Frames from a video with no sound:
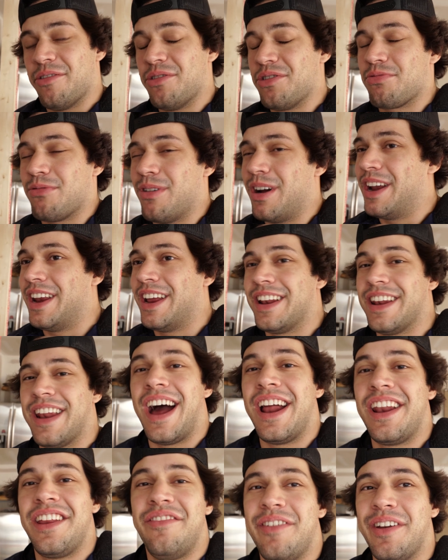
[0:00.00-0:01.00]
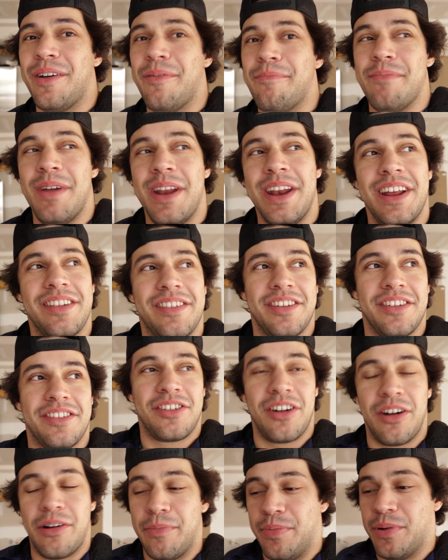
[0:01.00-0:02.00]
was waiting not even a minute to
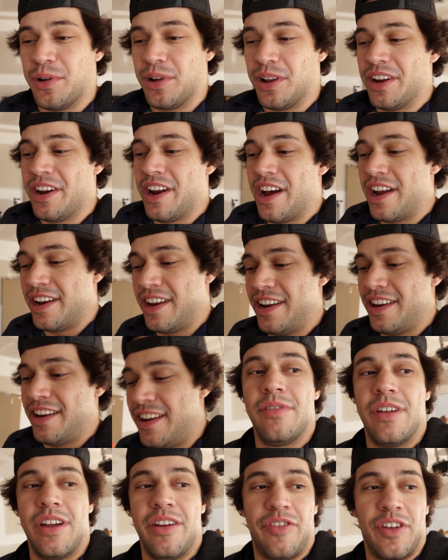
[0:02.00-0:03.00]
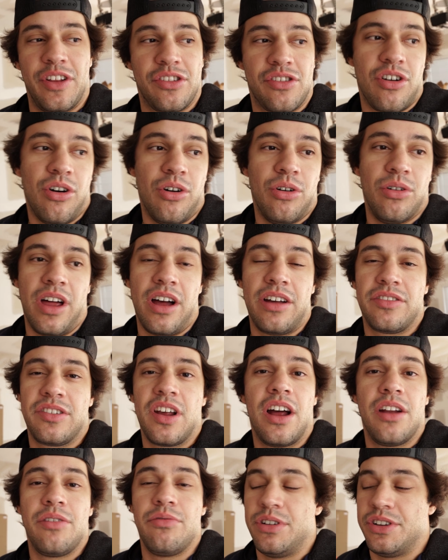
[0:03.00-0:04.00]
start pulling on it. If it's cold
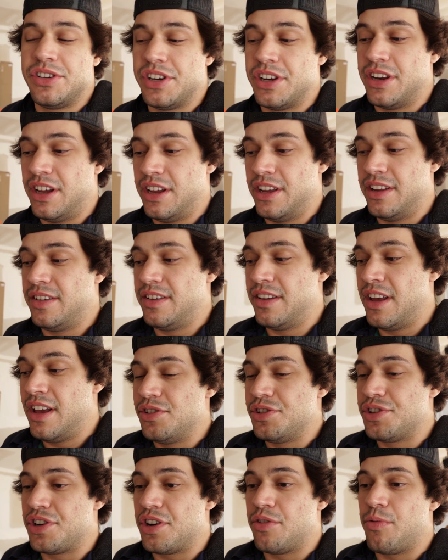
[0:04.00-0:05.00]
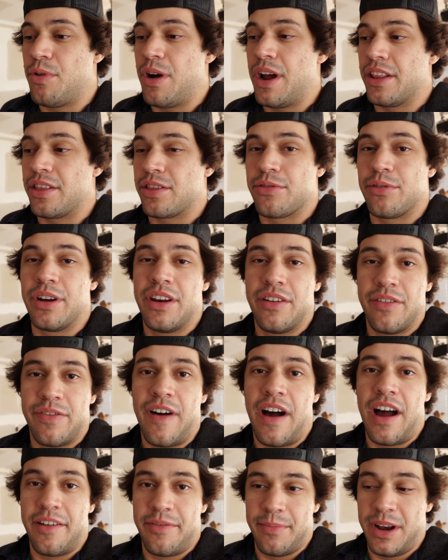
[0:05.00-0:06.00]
outside, which it is, you should wait 3 to
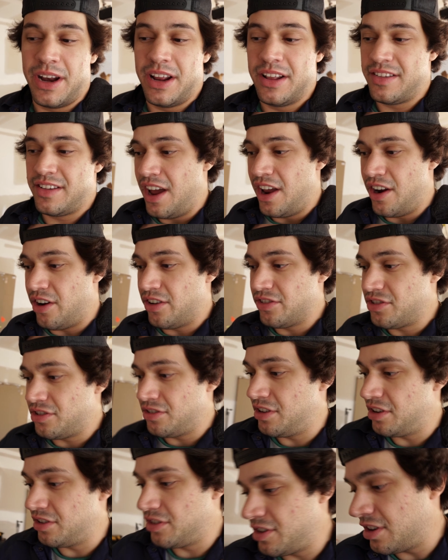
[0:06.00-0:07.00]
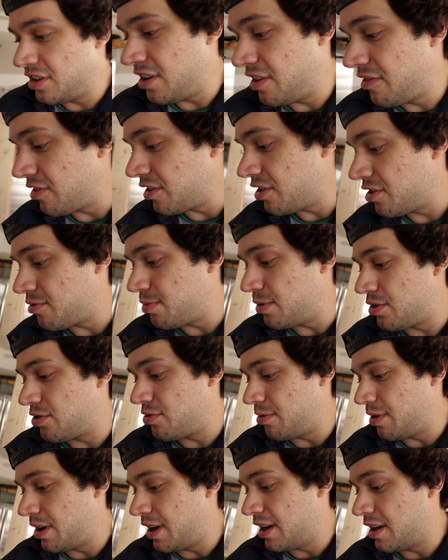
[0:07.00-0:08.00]
5 minutes. And also there's a difference
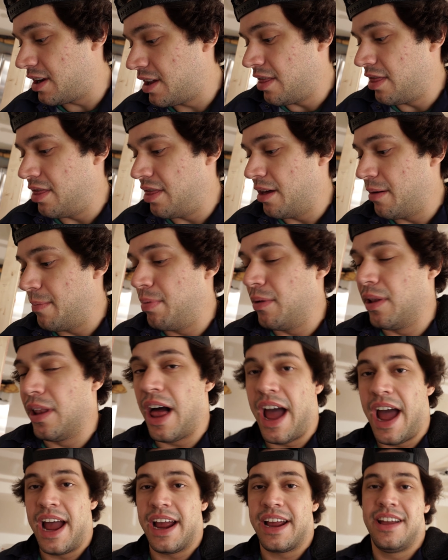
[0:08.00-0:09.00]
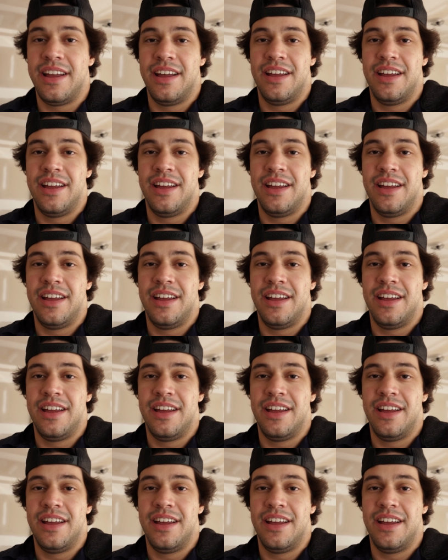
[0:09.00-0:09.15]
between the black